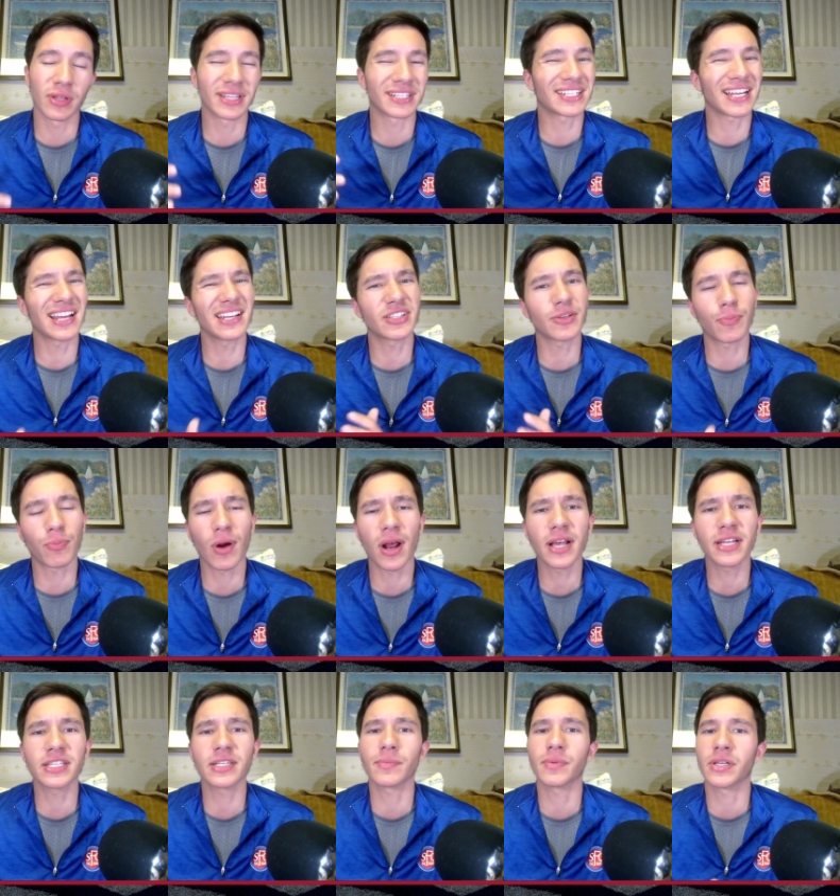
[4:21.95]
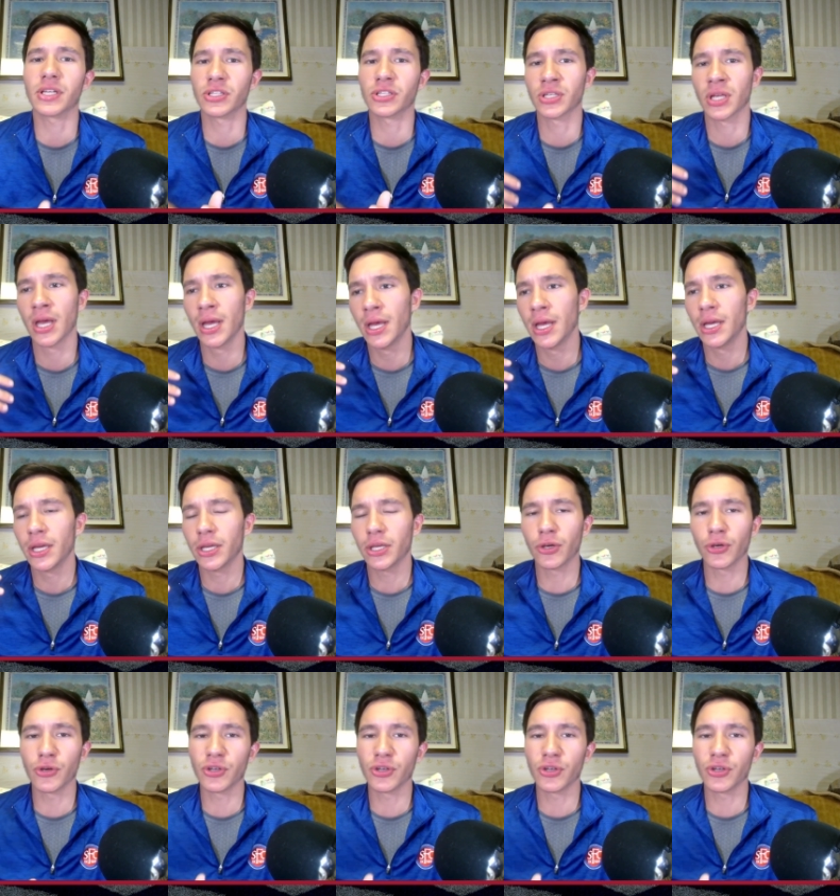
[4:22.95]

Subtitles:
That's kind of surprising because, you know,